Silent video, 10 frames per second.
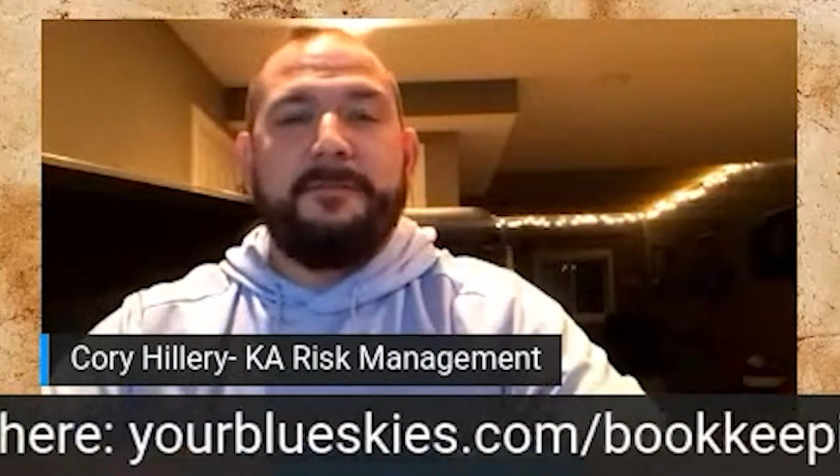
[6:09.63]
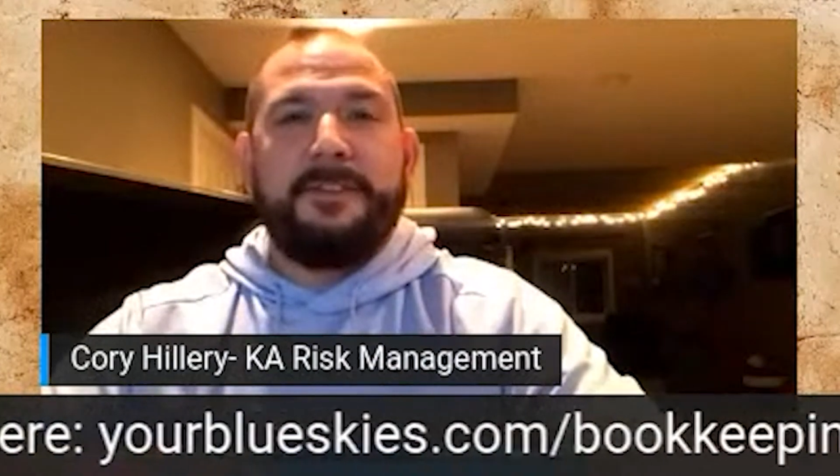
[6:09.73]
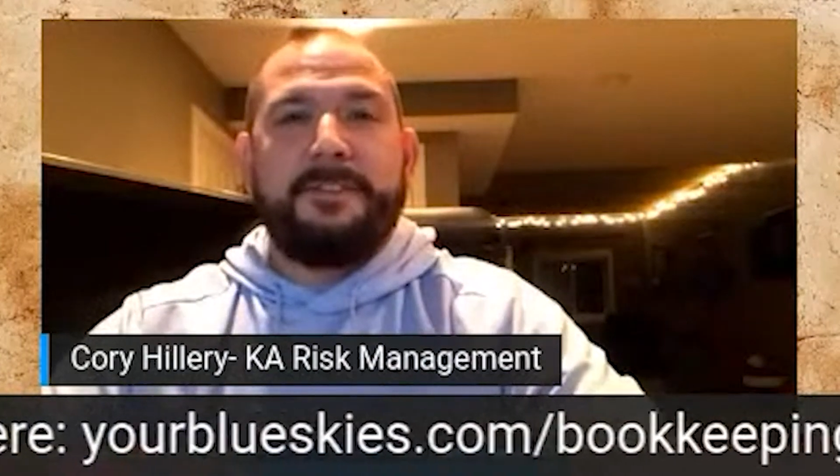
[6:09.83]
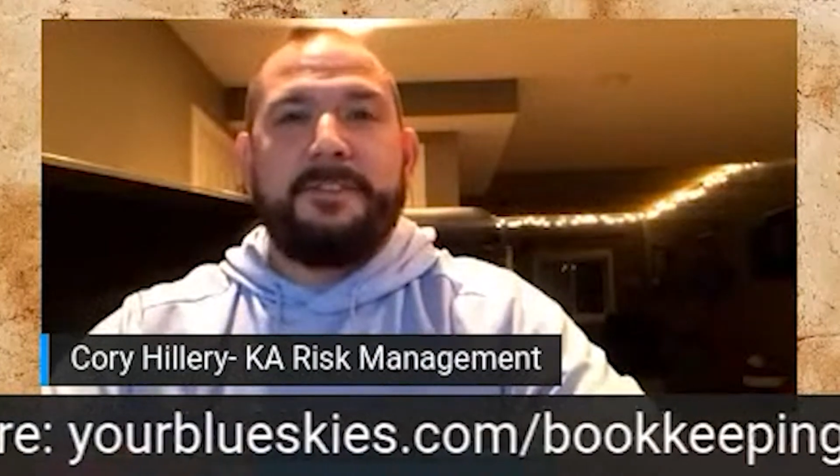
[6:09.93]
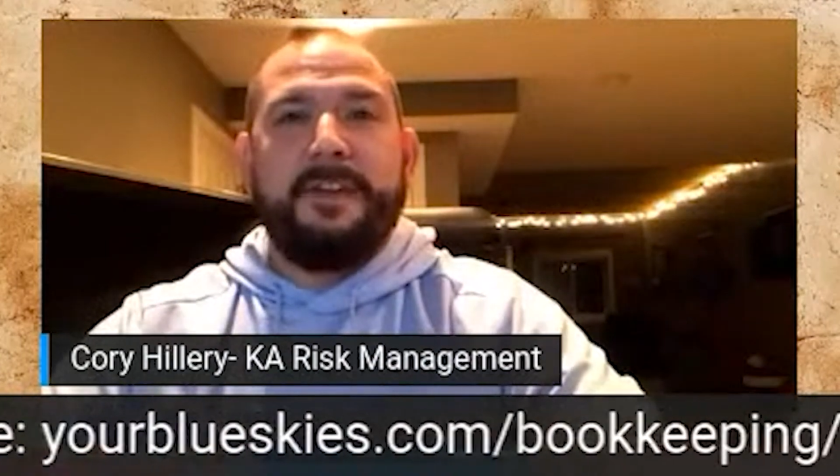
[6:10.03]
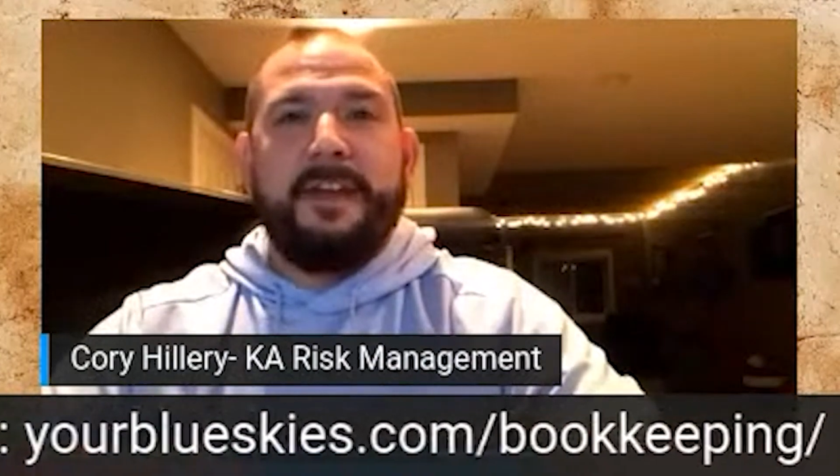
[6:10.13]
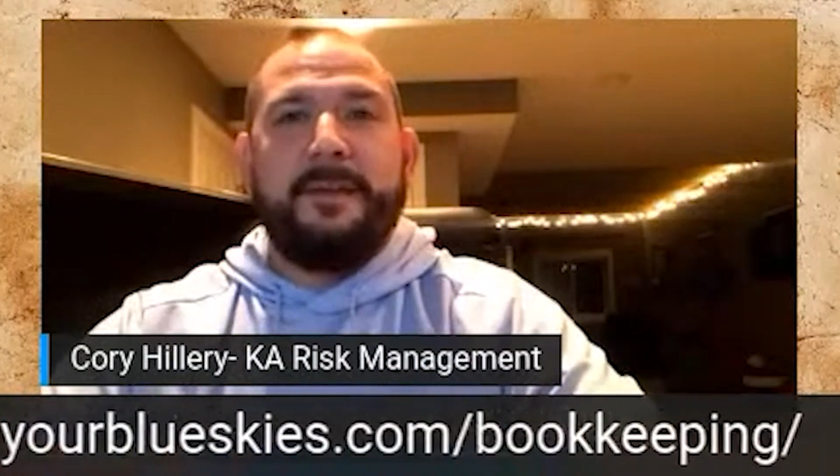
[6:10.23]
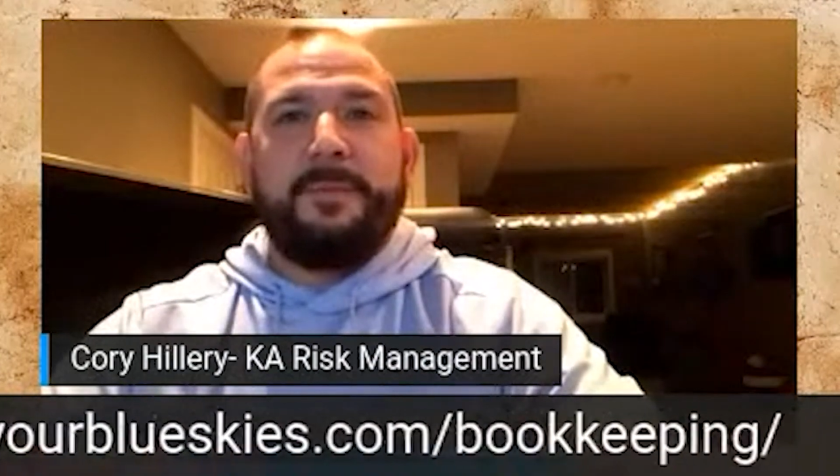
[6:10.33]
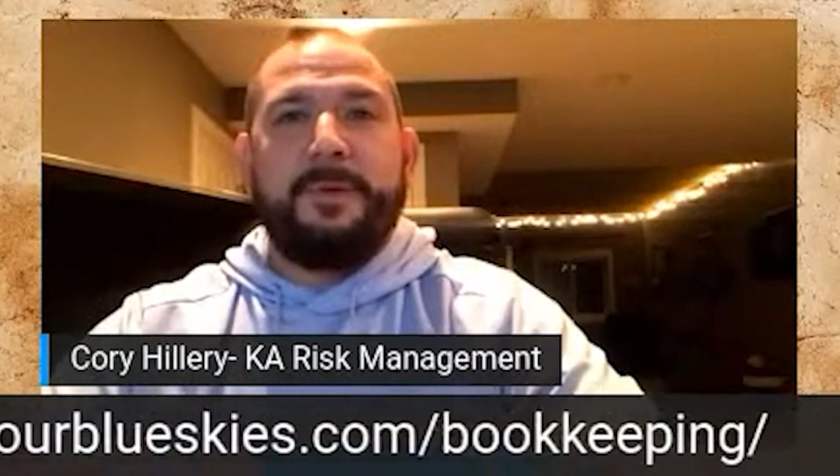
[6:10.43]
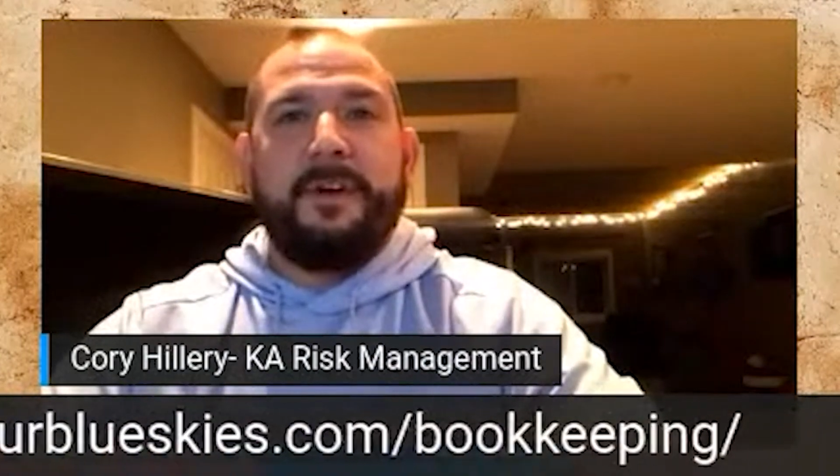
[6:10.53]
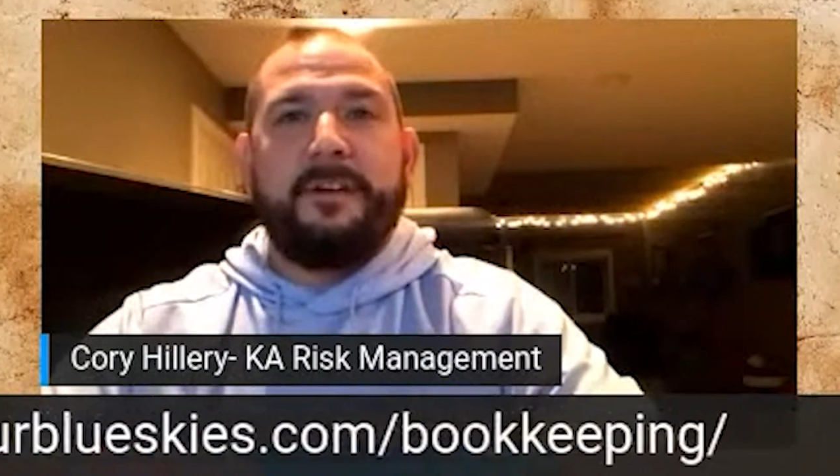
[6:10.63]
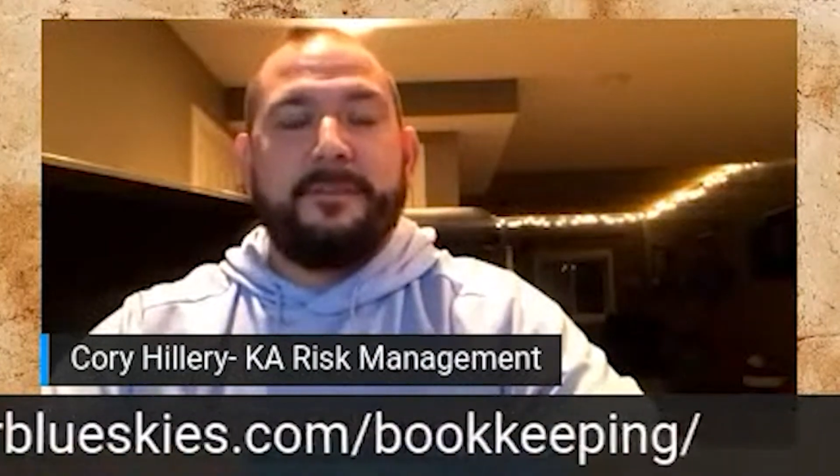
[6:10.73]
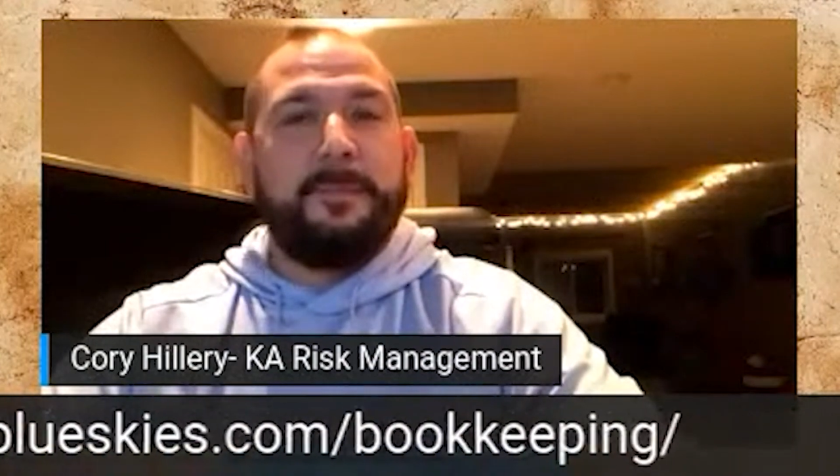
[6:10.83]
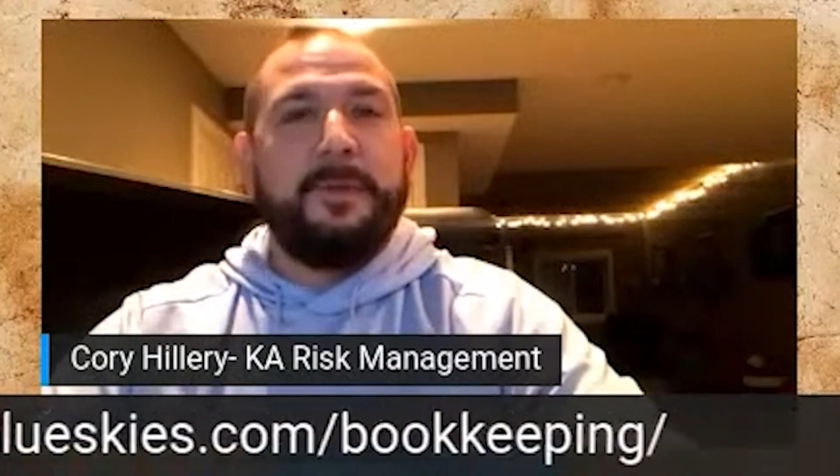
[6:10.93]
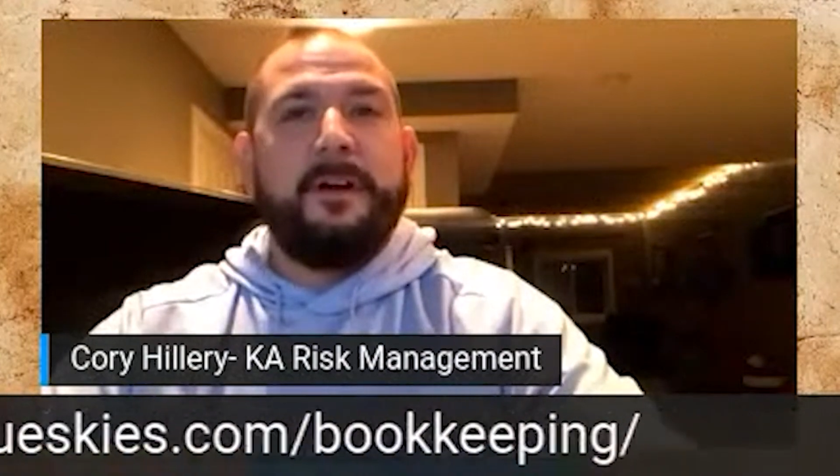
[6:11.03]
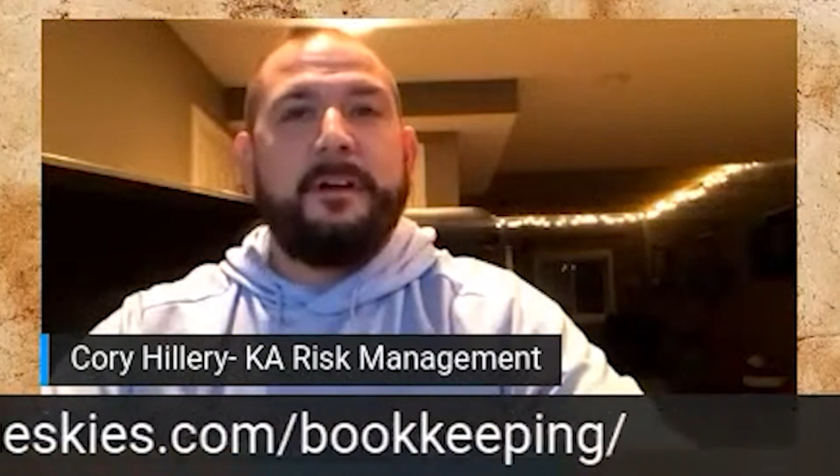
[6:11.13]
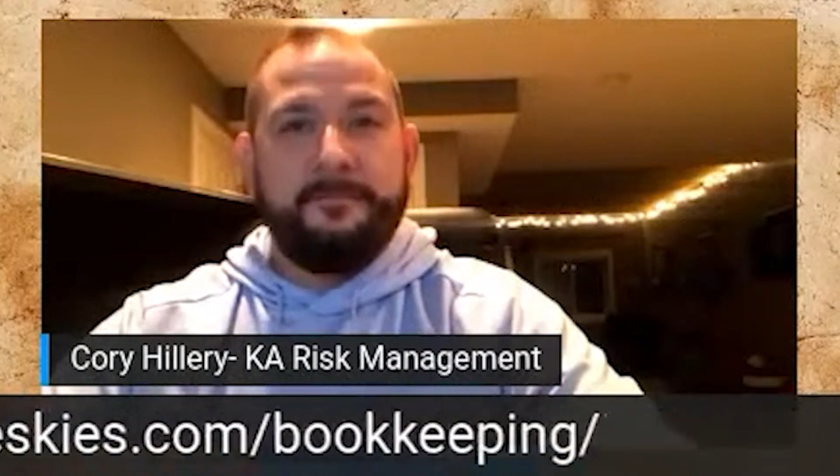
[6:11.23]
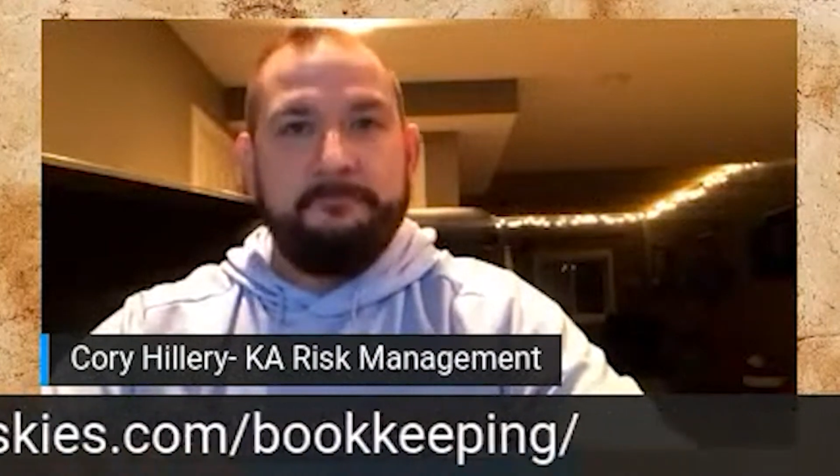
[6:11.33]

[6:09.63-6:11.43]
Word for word: efficient and productive plug